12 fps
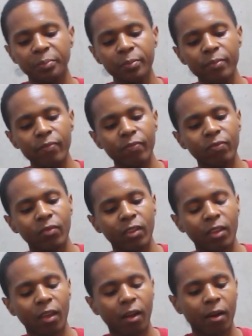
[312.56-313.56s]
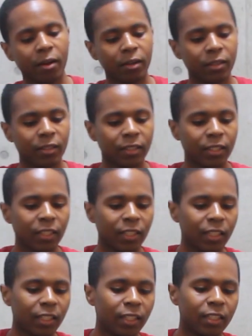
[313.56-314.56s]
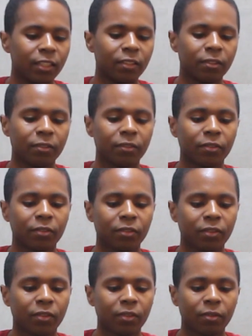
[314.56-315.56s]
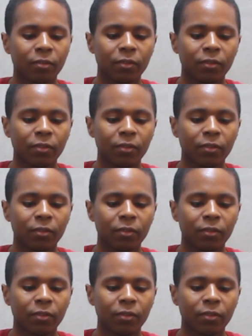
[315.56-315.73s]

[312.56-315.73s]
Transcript: No one is speaking in this clip.